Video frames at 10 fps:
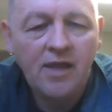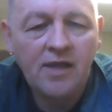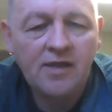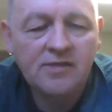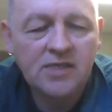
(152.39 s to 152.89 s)

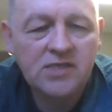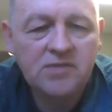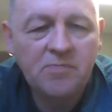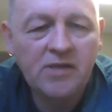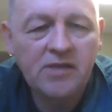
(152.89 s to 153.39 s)
and
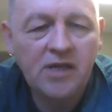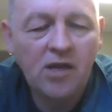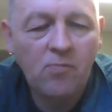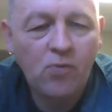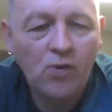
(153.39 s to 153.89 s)
disability
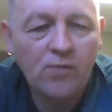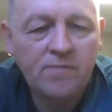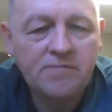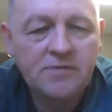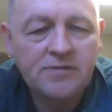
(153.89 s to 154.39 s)
are
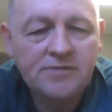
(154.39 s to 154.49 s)
approved.